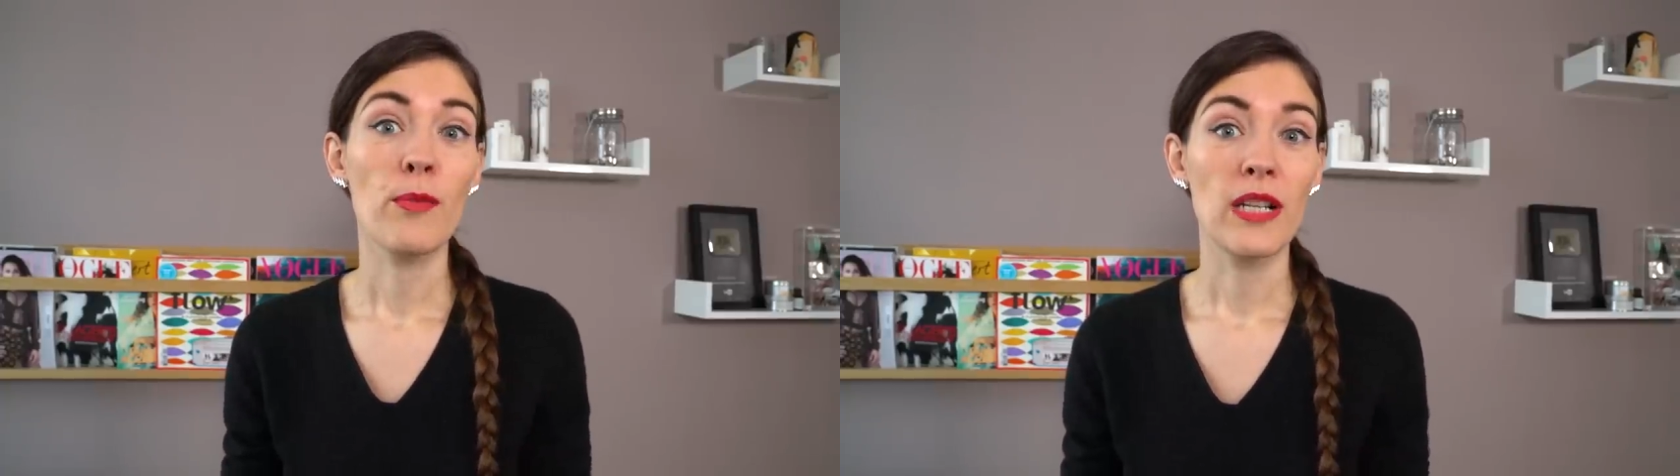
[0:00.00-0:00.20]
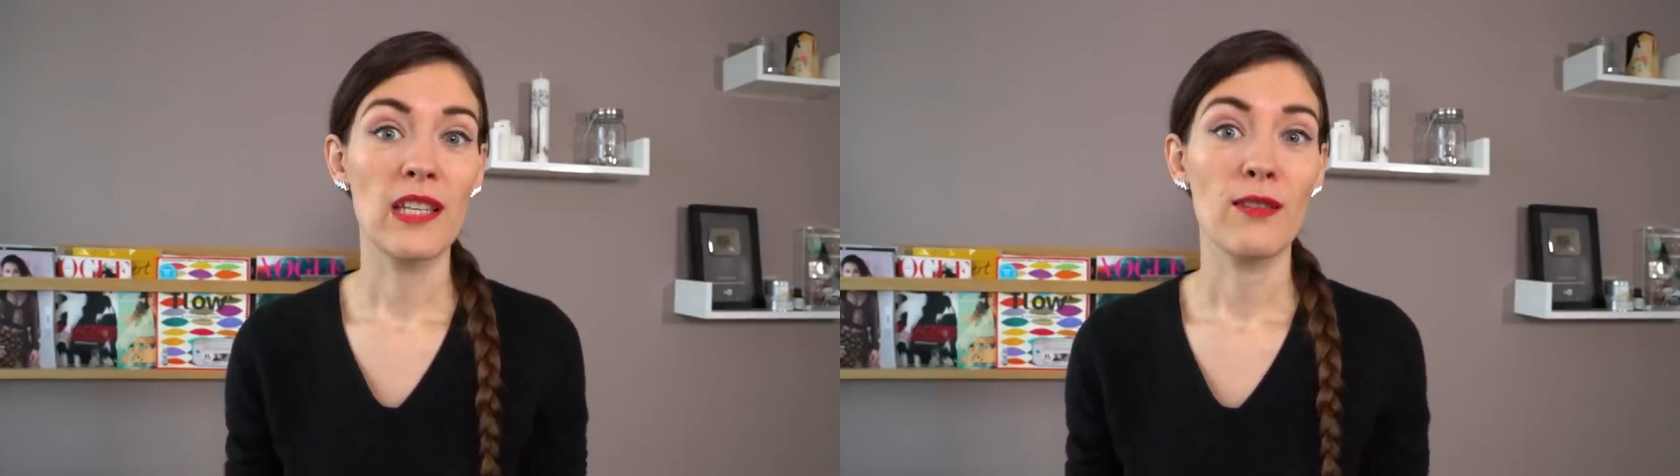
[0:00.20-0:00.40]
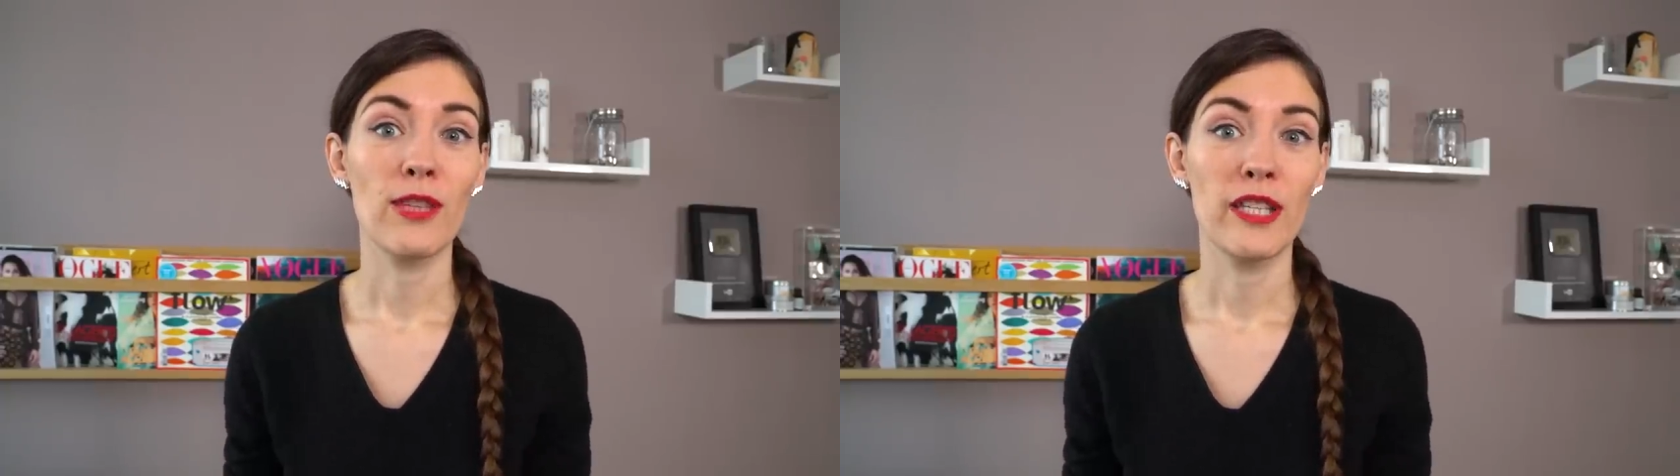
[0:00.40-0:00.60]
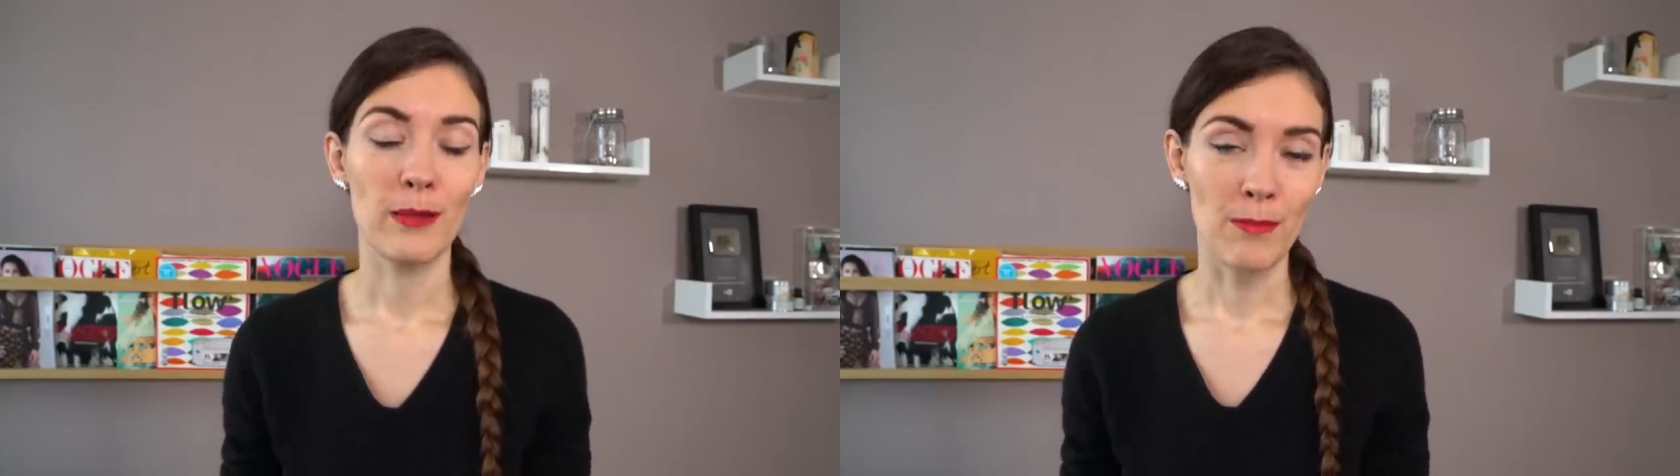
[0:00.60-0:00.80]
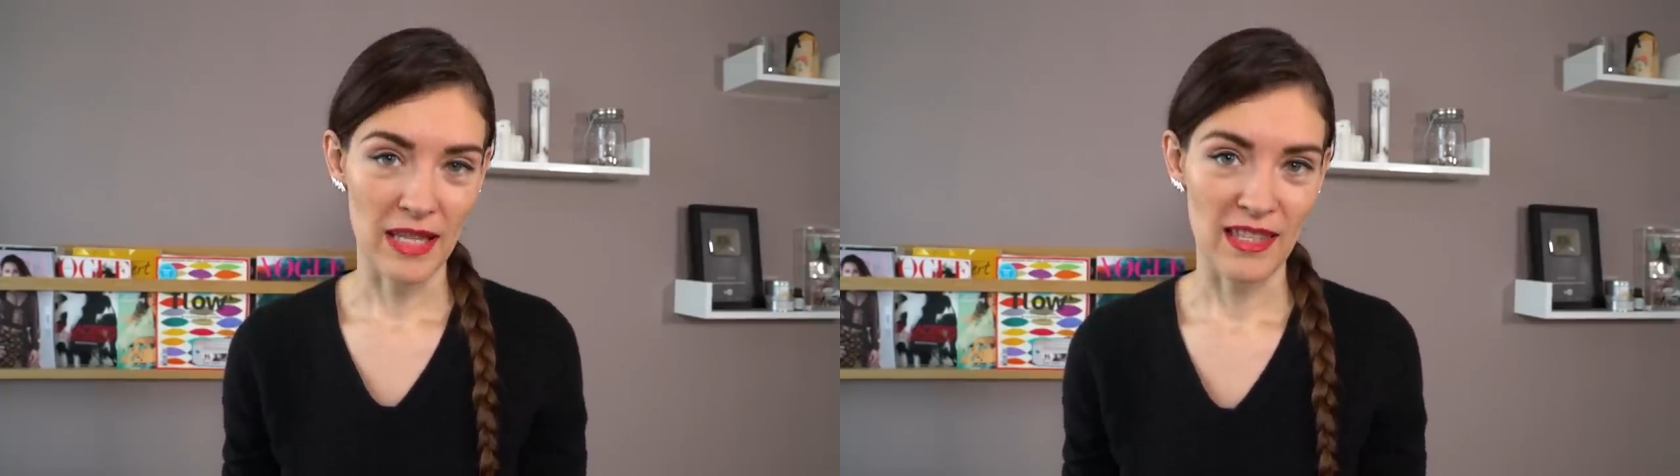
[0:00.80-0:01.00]
believe
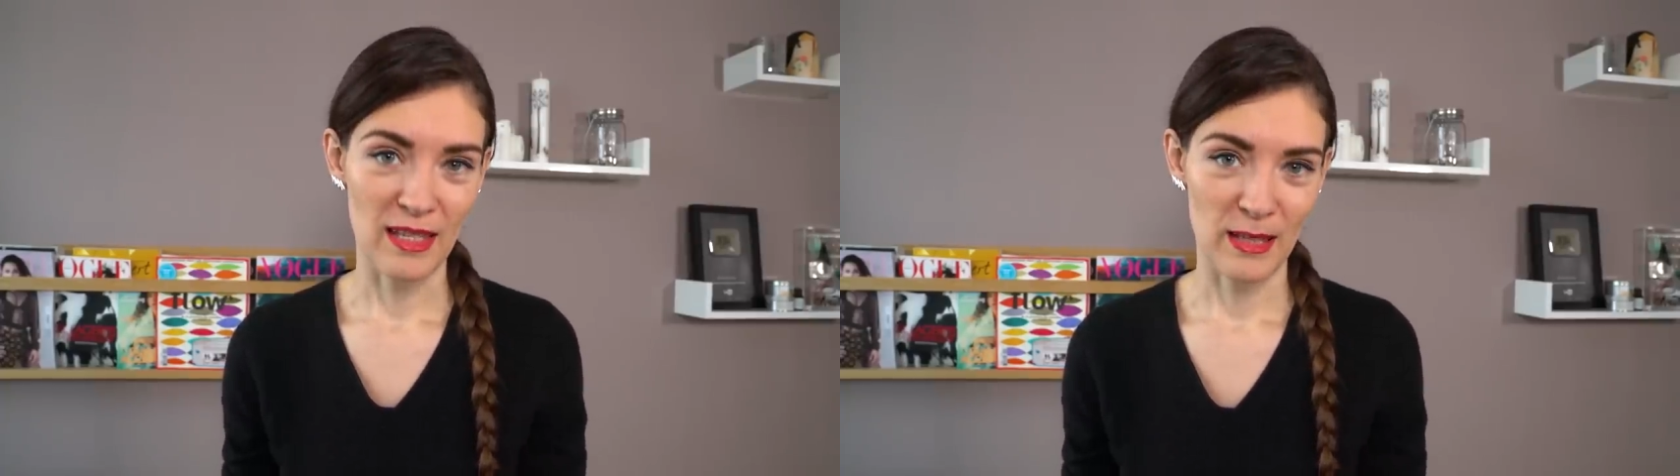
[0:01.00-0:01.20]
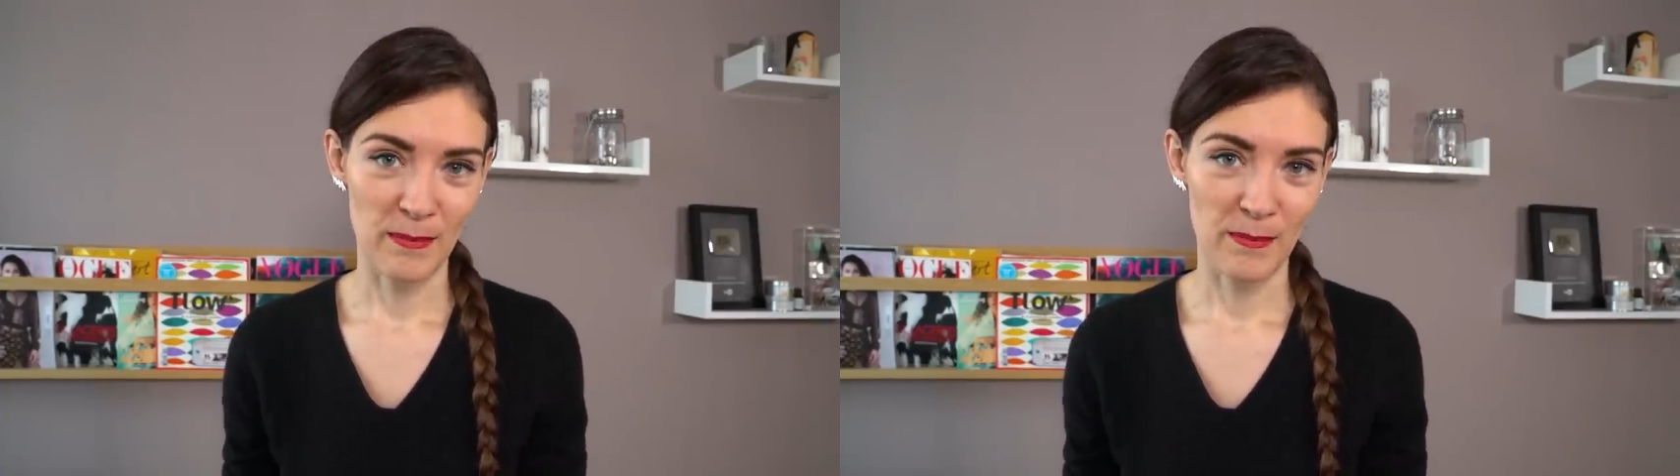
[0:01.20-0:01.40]
it meant.